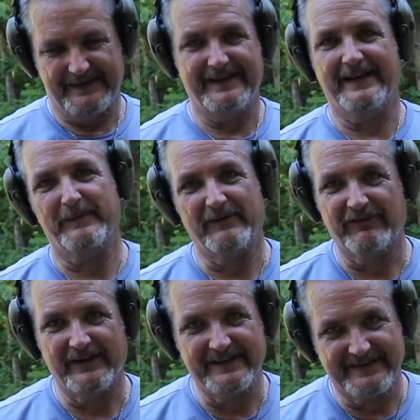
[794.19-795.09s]
And I'm
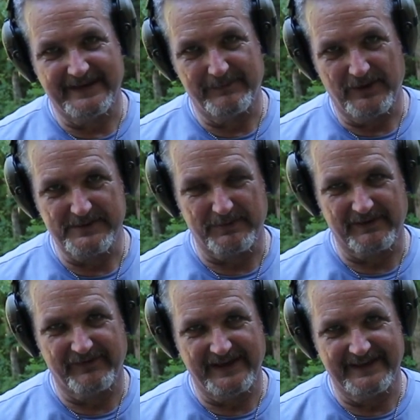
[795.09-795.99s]
afraid to say, Mossberg
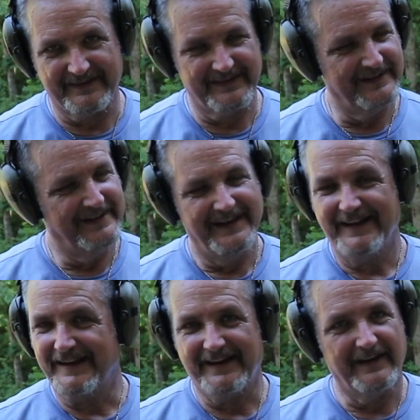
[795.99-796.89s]
fans,
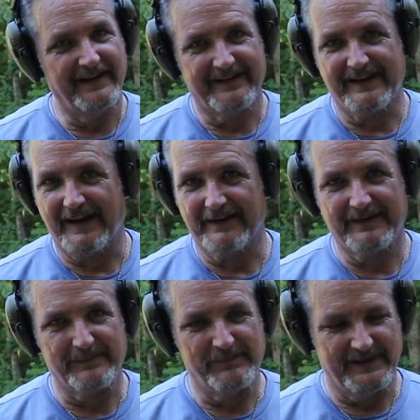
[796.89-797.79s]
it can't
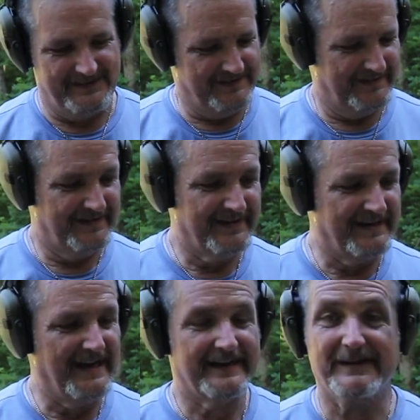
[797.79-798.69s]
compete.
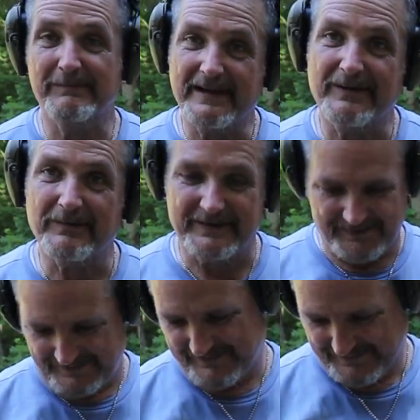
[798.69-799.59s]
Cannot compete with
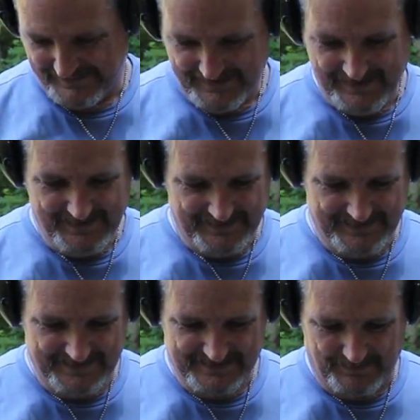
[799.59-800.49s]
this.
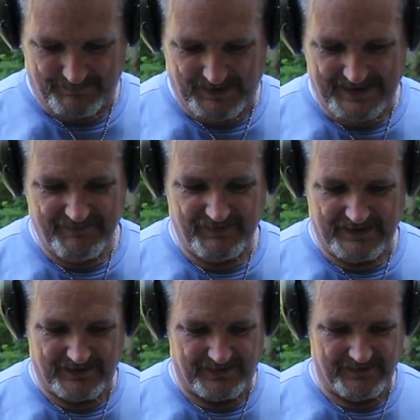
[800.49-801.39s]
This, by
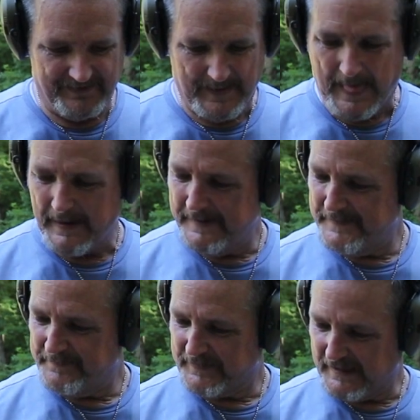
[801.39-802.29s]
far,
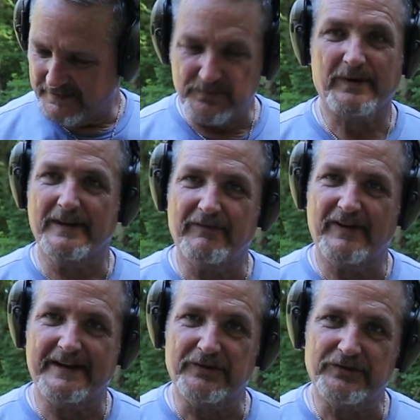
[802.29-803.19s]
is one of the
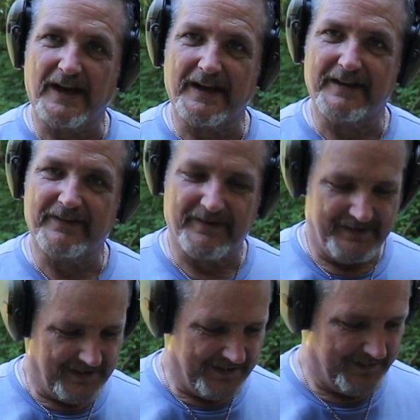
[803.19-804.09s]
finest shotguns
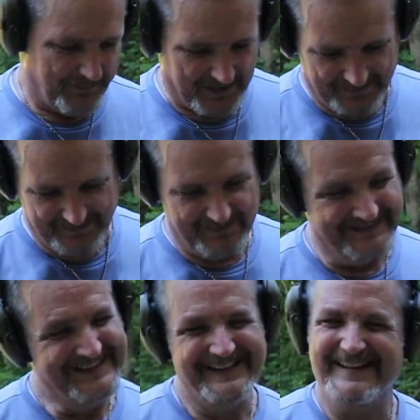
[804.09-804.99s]
on the market.
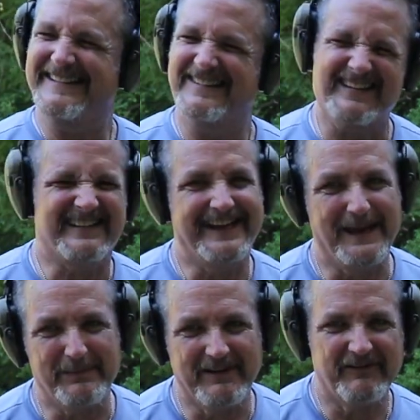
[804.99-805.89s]
It's just a
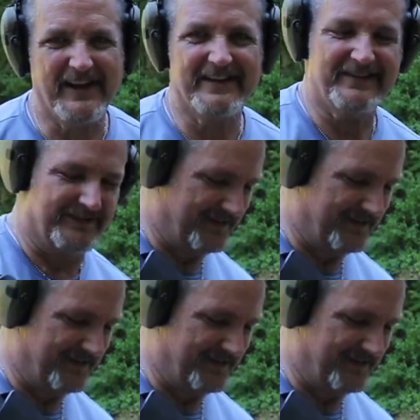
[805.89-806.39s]
tad bit faster.